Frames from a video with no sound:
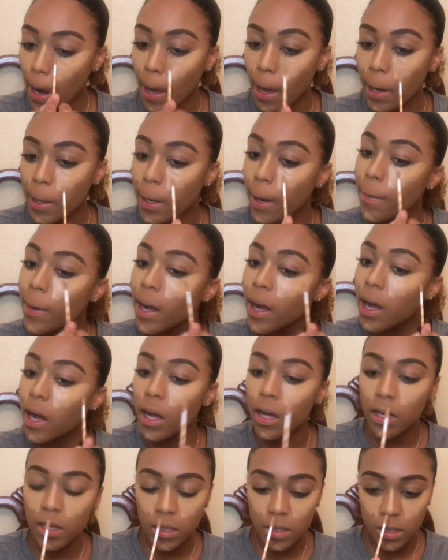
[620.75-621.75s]
under my
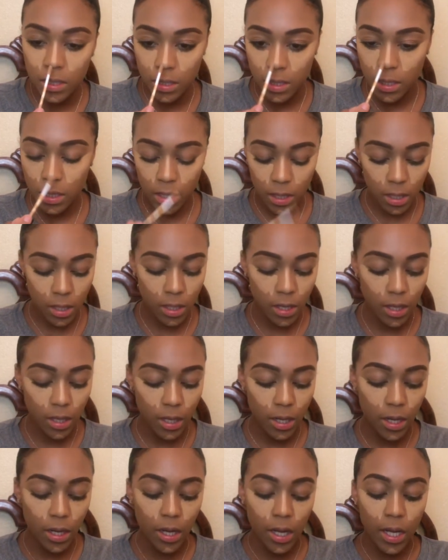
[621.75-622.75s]
eyes.
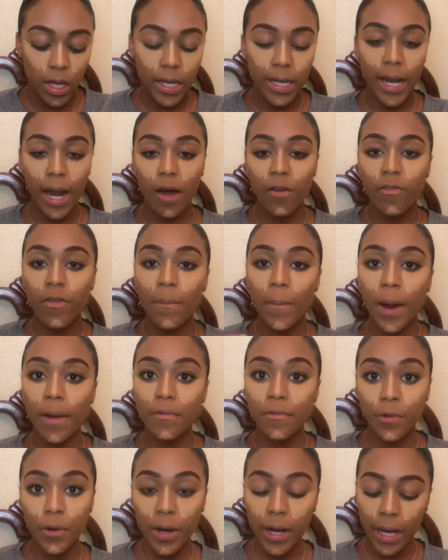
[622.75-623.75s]
Now for my
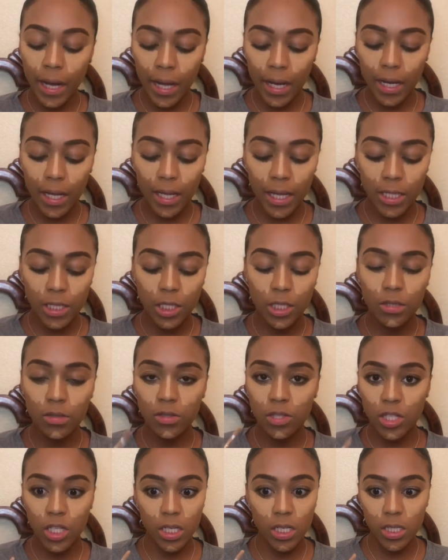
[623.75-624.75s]
forehead, I like to
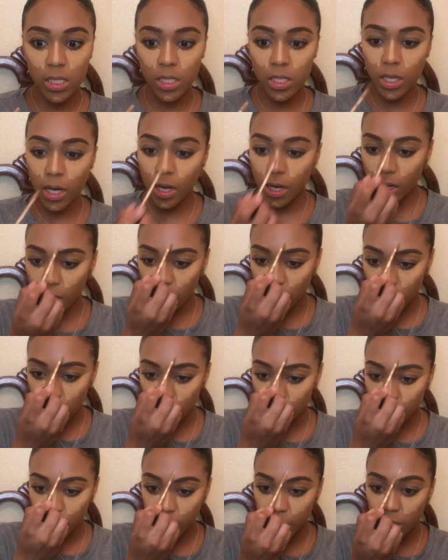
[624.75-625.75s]
use just the darker
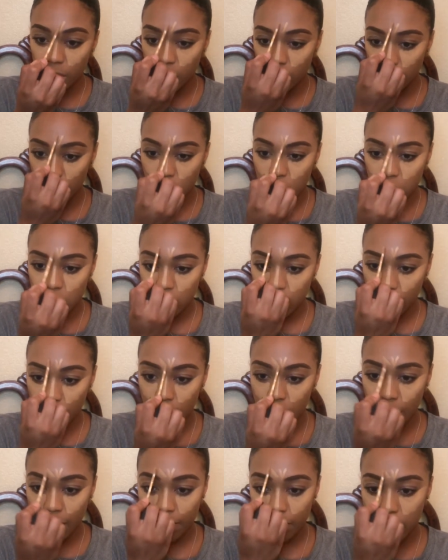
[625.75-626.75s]
color because,
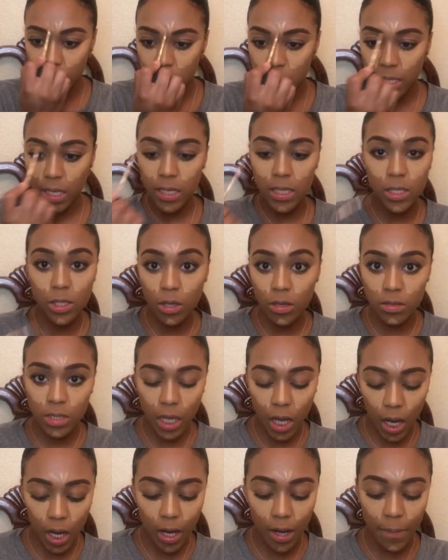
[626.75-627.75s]
like I've been saying this whole
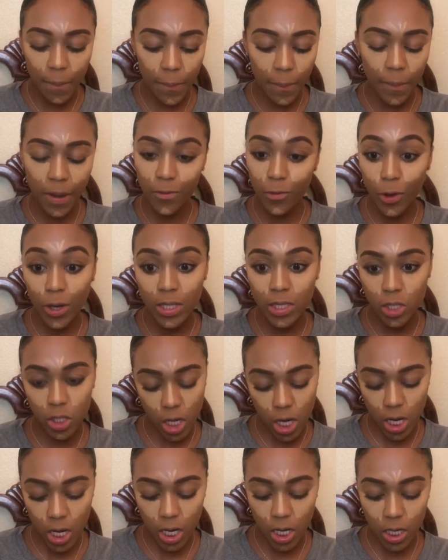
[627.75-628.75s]
time, my forehead's
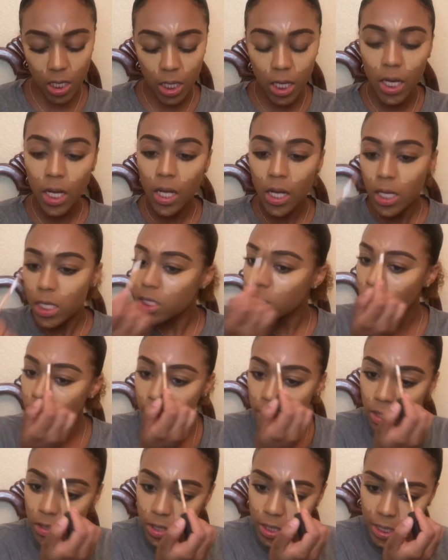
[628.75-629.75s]
darker. So it
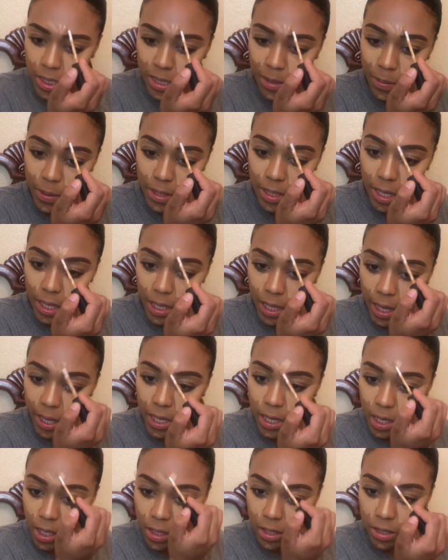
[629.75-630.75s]
made no sense to put that
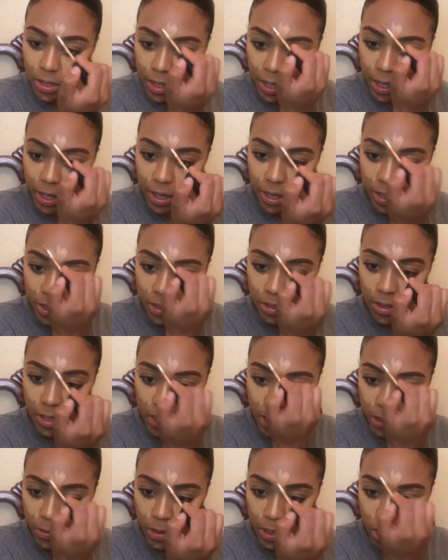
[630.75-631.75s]
light color there. So I
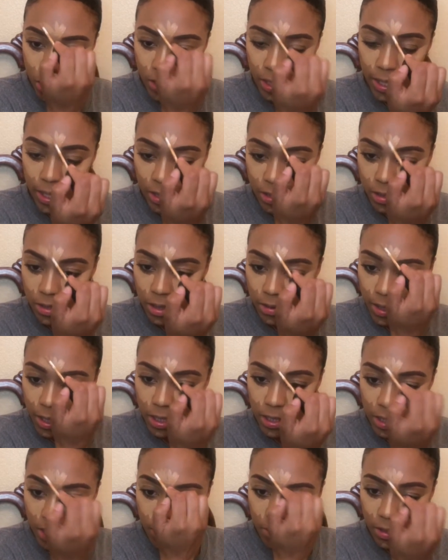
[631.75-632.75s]
just went straight
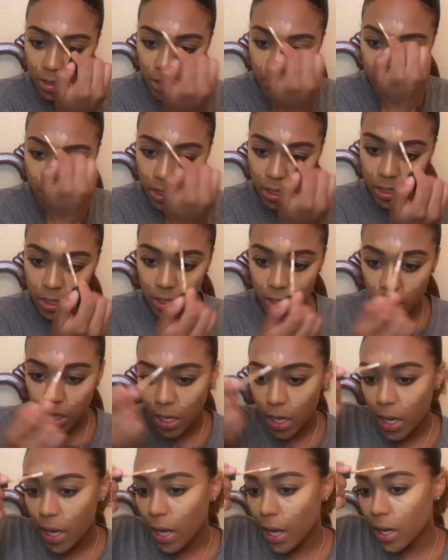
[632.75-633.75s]
directly in with this.
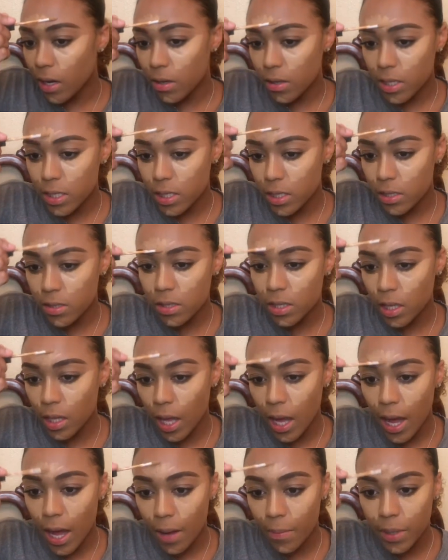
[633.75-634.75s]
I don't like to use a
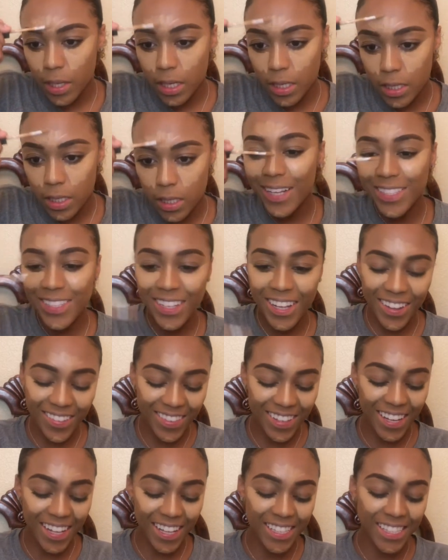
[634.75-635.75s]
lot because I also have
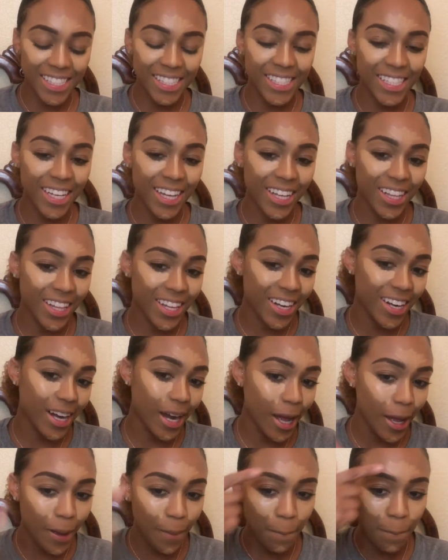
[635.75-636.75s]
the concealer
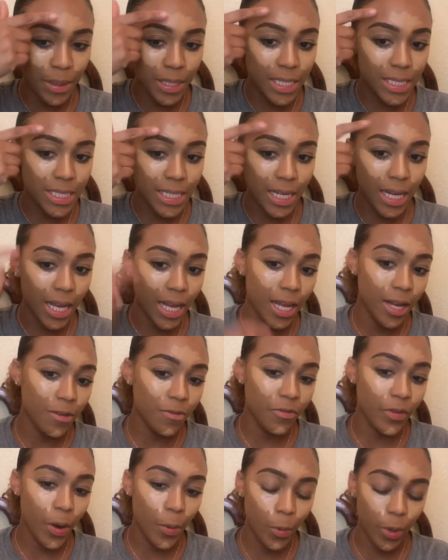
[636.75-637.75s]
blended in
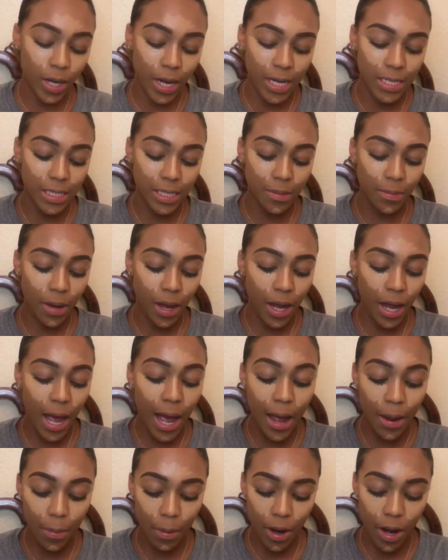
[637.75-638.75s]
from when I did my
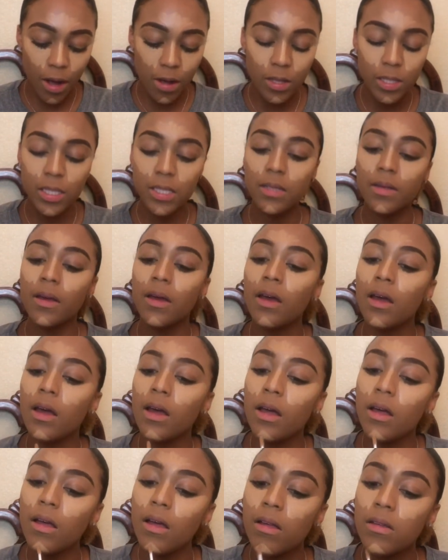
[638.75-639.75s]
eyebrows.
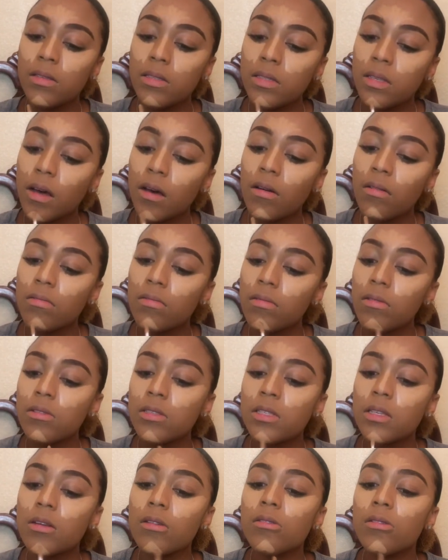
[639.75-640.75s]
So it's
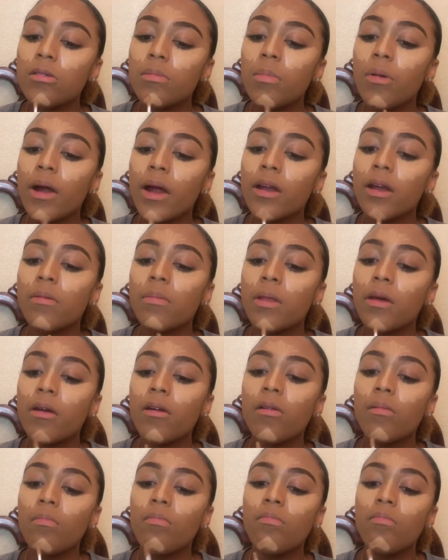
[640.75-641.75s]
still a little bright up
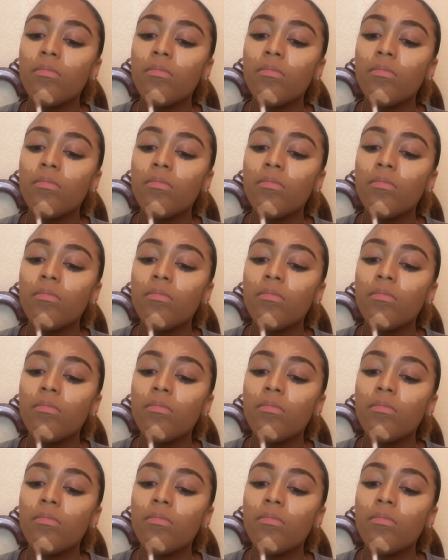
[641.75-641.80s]
there.